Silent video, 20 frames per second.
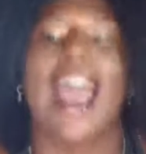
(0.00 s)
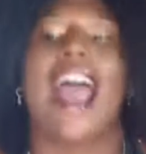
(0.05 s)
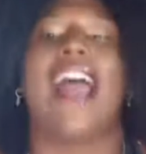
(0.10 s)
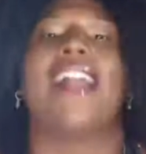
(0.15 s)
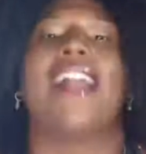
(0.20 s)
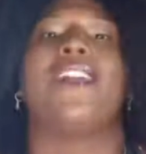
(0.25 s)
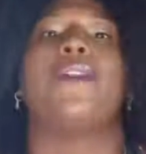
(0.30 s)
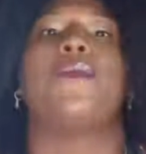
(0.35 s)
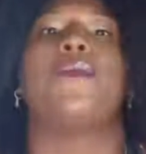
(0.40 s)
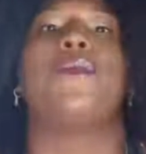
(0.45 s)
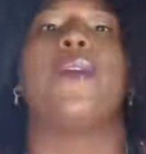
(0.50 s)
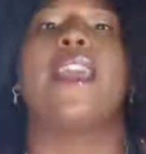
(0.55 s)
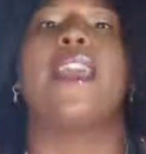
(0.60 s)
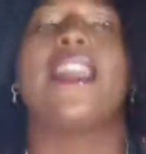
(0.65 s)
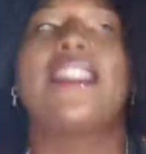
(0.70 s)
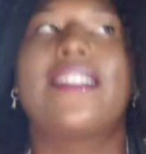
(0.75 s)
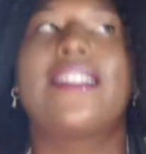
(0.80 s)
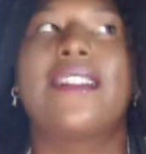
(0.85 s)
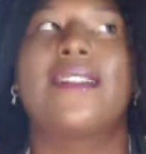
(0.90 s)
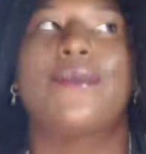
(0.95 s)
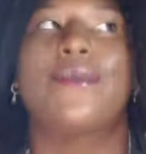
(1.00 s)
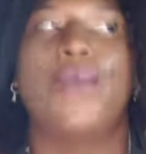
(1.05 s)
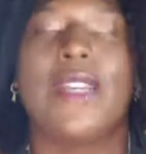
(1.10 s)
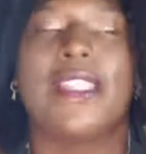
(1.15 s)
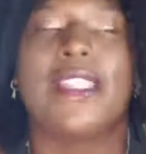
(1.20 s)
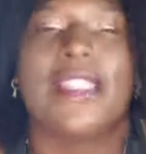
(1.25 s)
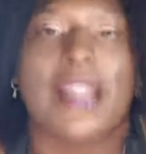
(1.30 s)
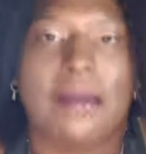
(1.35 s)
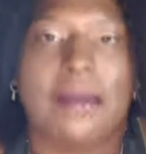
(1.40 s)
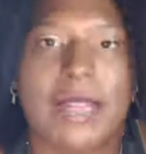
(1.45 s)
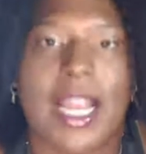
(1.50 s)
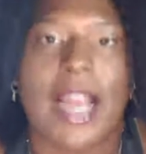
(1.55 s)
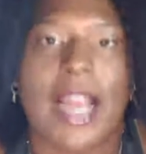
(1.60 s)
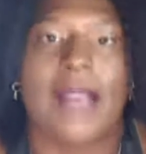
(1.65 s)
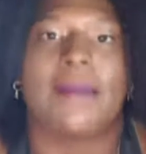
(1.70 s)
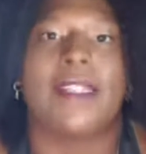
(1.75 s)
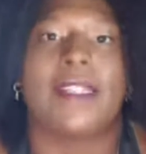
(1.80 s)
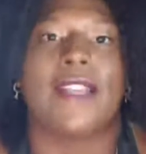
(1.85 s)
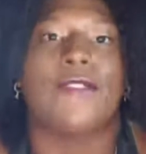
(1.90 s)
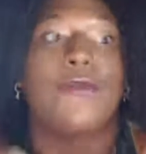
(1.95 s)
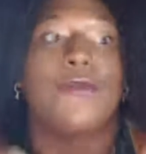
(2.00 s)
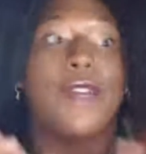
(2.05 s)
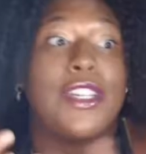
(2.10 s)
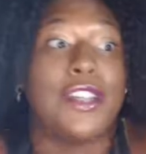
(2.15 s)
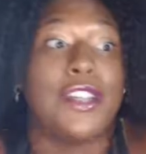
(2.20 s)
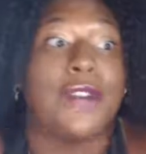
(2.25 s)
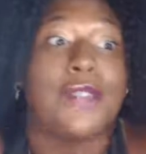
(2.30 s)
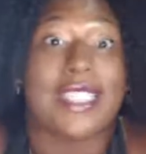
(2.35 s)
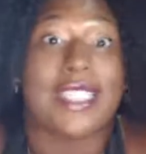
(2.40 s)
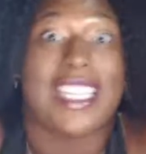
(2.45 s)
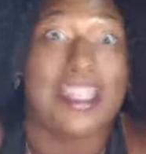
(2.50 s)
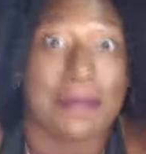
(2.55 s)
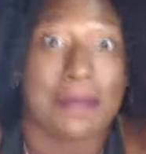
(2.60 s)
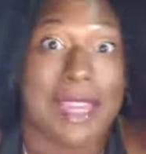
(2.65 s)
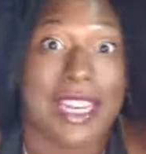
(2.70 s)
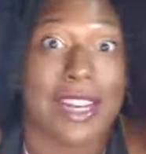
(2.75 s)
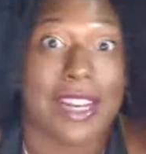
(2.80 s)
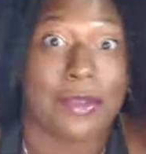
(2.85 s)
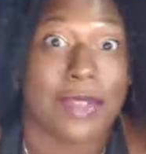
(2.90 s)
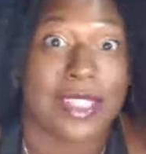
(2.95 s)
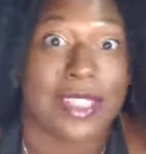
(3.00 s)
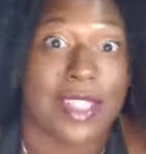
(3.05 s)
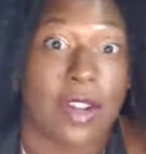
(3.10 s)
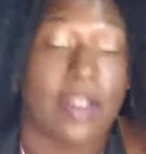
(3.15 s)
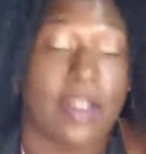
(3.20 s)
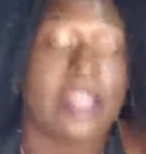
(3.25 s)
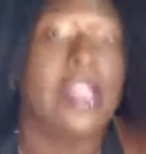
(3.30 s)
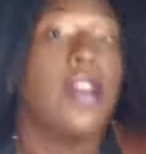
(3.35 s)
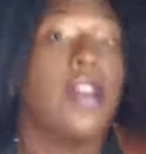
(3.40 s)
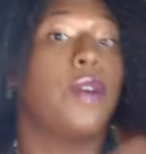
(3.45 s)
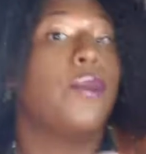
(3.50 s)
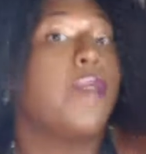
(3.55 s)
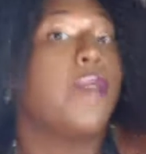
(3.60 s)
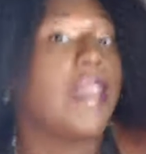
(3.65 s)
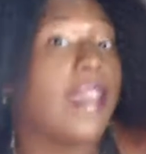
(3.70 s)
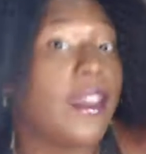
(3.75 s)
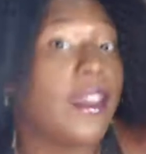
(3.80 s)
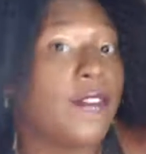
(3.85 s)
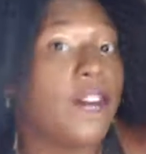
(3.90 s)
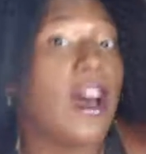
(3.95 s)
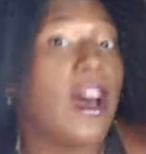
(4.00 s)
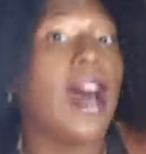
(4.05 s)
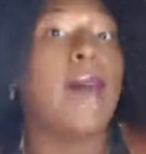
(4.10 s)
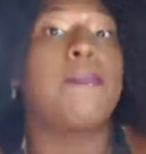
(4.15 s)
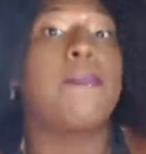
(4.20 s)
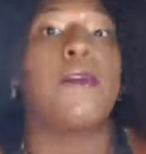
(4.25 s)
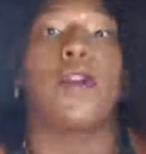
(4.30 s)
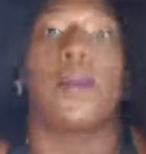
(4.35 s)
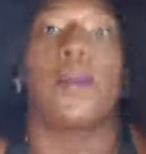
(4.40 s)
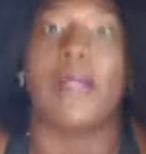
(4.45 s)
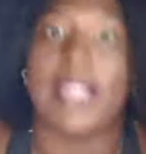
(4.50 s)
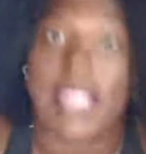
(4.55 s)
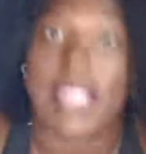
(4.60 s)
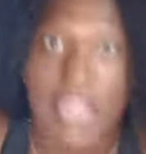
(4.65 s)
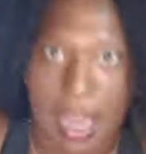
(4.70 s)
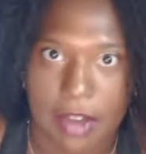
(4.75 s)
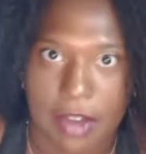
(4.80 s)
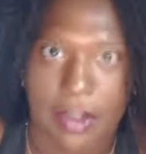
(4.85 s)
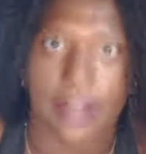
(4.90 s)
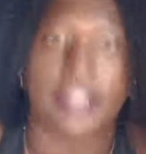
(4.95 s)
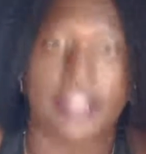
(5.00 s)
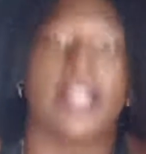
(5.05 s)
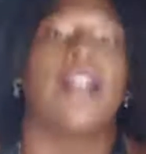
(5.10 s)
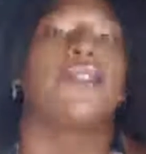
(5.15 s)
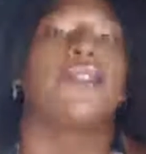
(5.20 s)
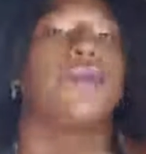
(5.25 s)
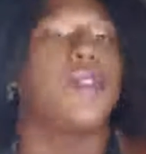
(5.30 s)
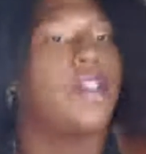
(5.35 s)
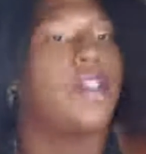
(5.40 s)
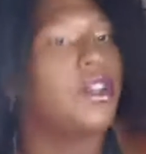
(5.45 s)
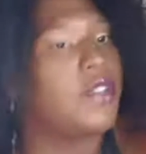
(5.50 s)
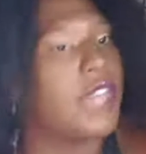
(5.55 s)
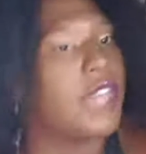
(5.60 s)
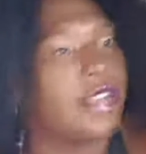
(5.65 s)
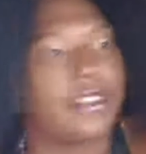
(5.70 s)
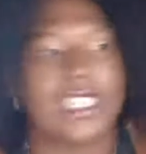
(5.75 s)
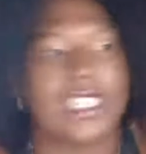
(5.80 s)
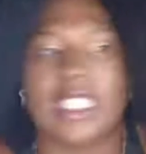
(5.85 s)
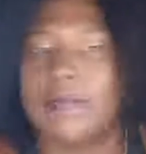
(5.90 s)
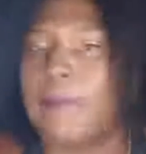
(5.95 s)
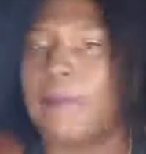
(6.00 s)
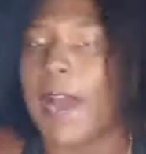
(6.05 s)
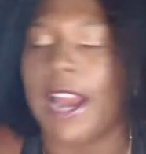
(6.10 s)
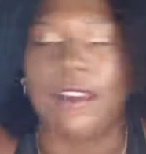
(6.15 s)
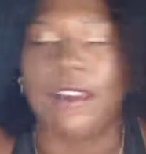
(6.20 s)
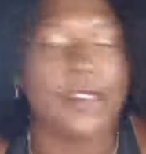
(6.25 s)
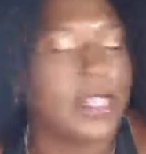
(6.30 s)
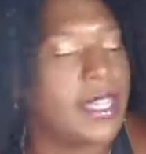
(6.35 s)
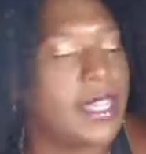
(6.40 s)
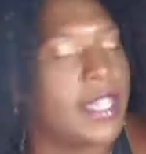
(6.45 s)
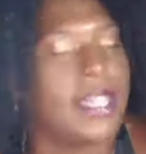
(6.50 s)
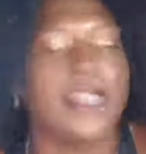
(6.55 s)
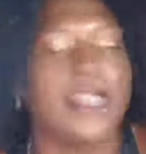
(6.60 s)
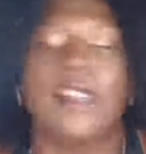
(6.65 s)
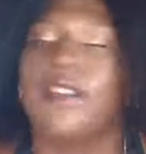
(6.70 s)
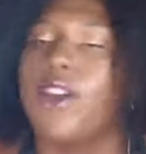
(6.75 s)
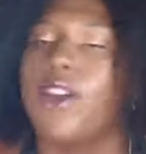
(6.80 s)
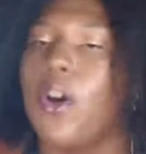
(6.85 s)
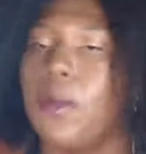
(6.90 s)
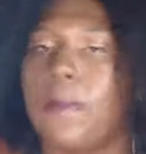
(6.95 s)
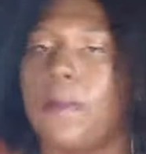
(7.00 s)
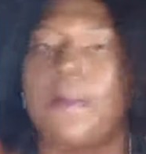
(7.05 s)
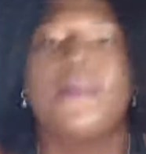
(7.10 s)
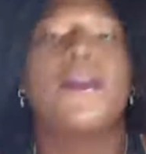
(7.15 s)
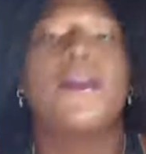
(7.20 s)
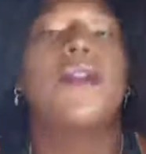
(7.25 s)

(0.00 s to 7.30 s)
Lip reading: And we sometimes, if we don't see immediate results, we give up or we doubt ourselves. We go down the spiraling. Nope.